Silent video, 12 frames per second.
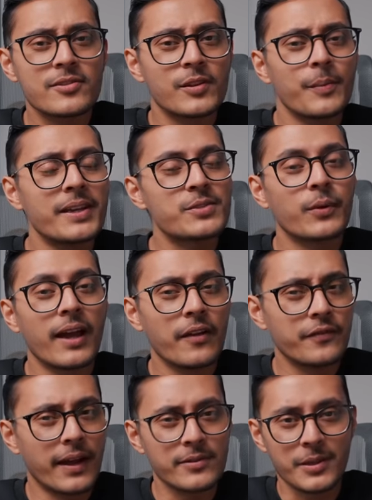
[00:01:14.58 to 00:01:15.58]
So the best way I
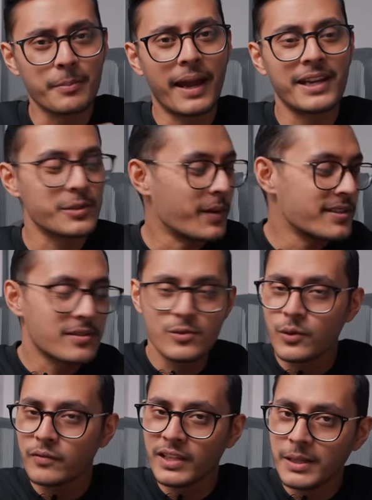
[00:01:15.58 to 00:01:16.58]
found to manage mess and
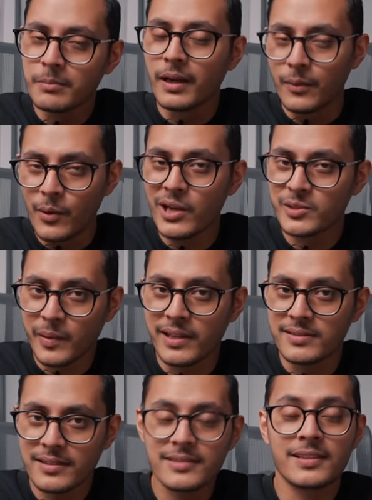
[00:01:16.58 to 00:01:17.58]
sort of keep my
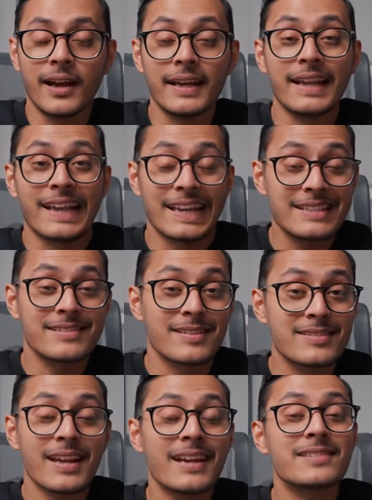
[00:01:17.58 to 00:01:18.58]
workspace tidy is to
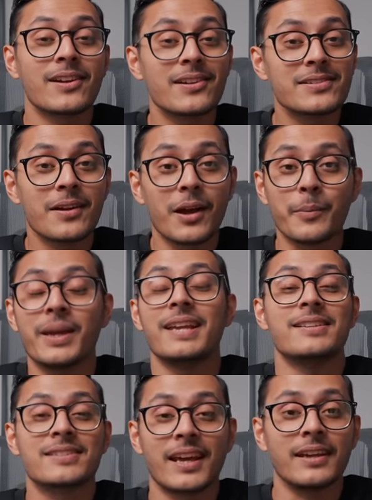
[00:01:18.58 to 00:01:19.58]
set aside time
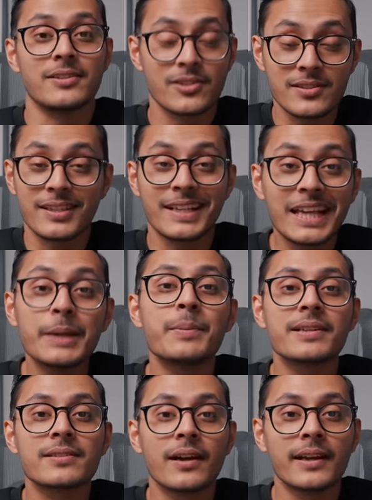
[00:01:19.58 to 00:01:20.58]
each day just to keep
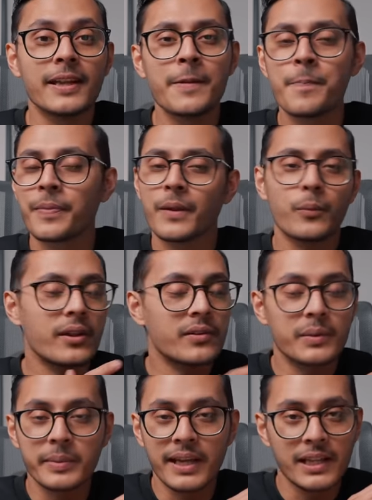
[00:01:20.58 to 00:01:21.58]
it tidy whether
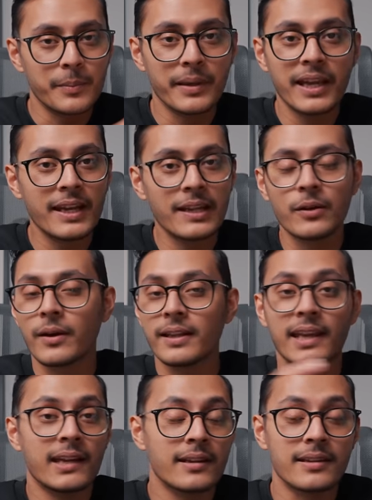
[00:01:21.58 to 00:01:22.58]
it be at the beginning or at
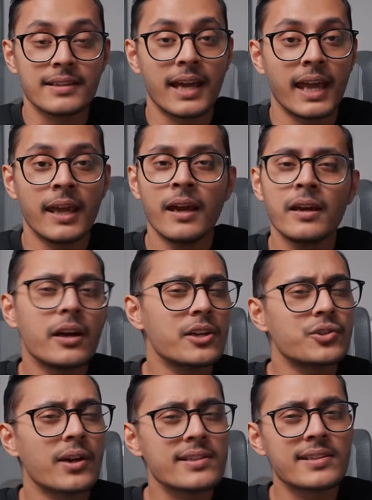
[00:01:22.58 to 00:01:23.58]
the end of the day. I
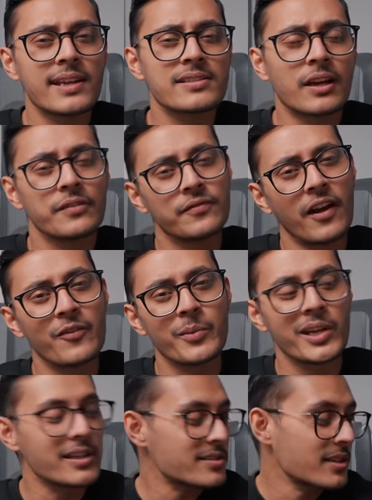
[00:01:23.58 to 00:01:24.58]
try and set aside five
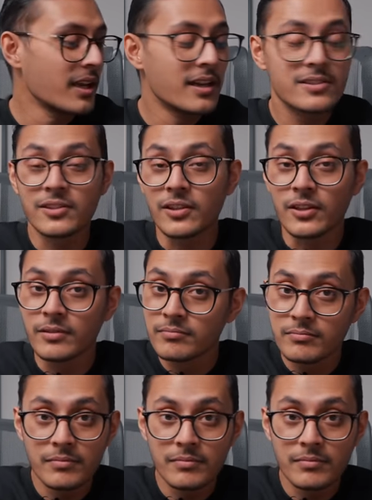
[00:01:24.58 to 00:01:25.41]
minutes to